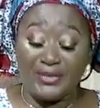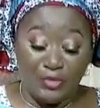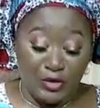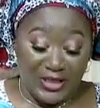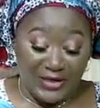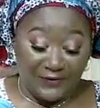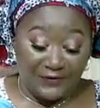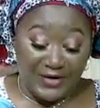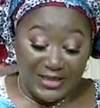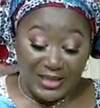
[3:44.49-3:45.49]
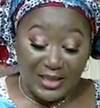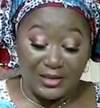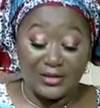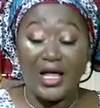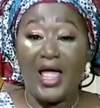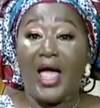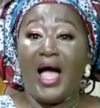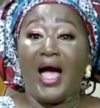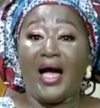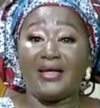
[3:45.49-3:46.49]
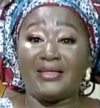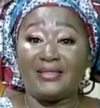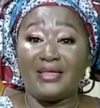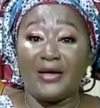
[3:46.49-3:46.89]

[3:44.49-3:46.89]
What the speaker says: both their physical and